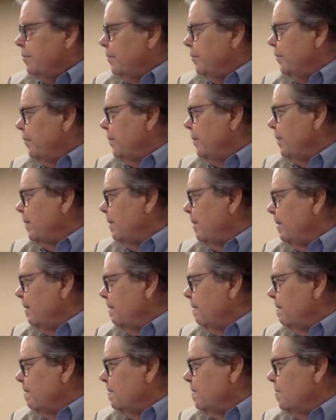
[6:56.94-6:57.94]

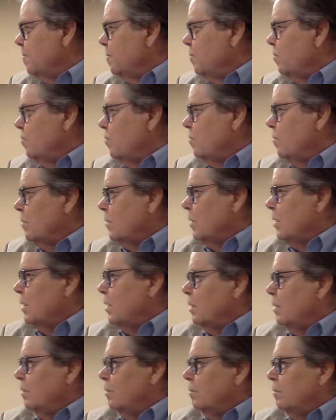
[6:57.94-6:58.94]

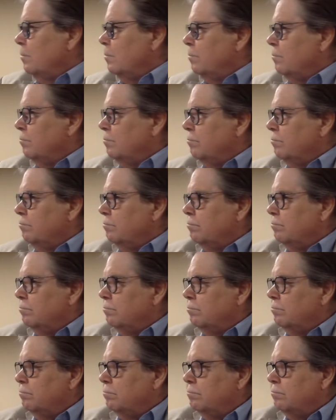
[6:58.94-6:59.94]

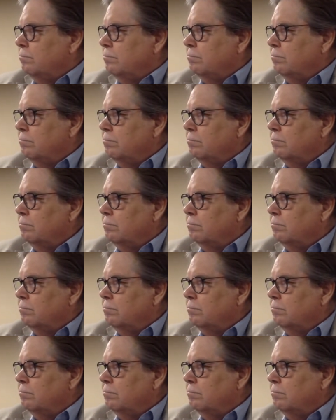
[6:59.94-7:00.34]
(no one is talking)